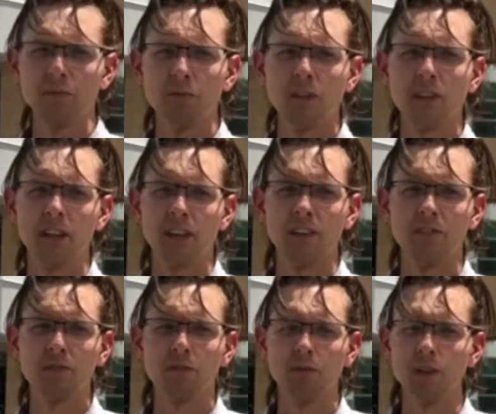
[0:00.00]
We
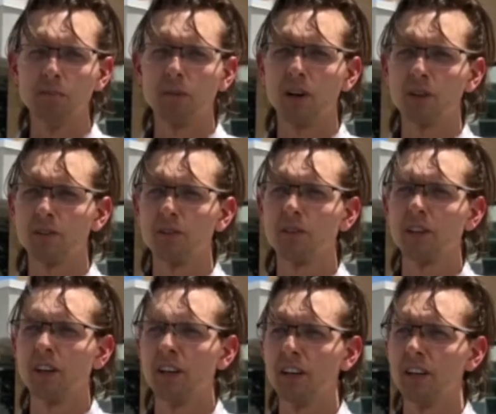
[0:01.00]
have remodeled
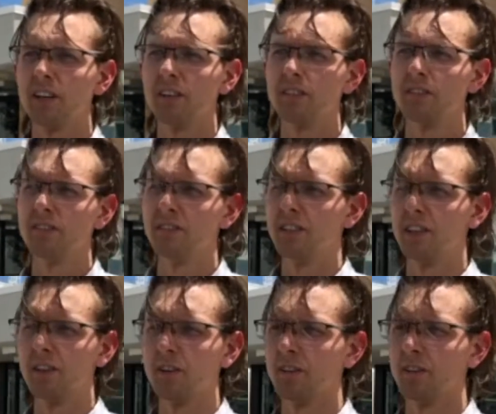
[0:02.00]
their